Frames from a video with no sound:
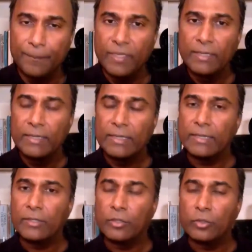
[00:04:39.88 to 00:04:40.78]
again.
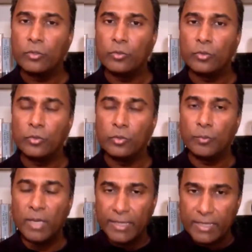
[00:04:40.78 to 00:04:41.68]

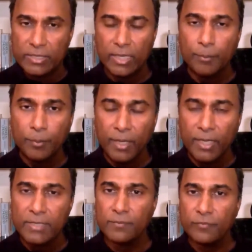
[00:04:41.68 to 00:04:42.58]
Your body is
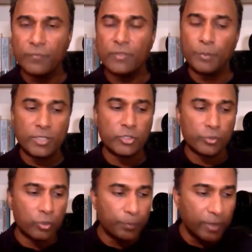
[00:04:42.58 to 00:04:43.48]
compromised.
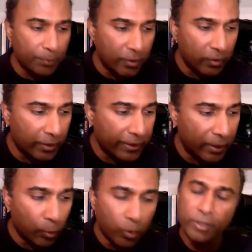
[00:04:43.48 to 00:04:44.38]
50-plus-year-old people are
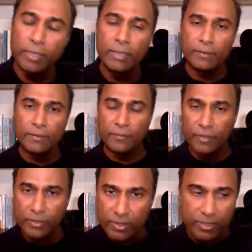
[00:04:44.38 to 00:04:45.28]
not
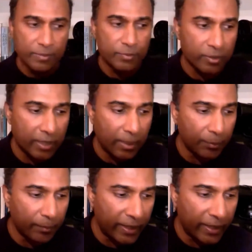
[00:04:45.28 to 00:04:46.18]
their systems are
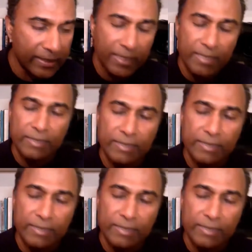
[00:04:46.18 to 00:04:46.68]
compromised.